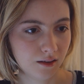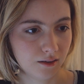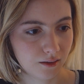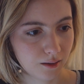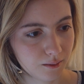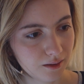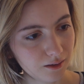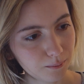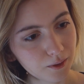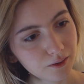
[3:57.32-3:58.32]
So
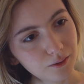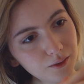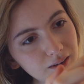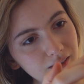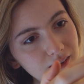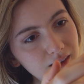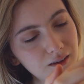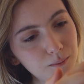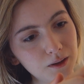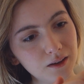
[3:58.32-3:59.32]
this part you can see
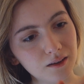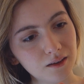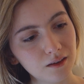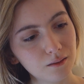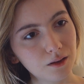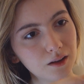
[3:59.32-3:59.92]
has been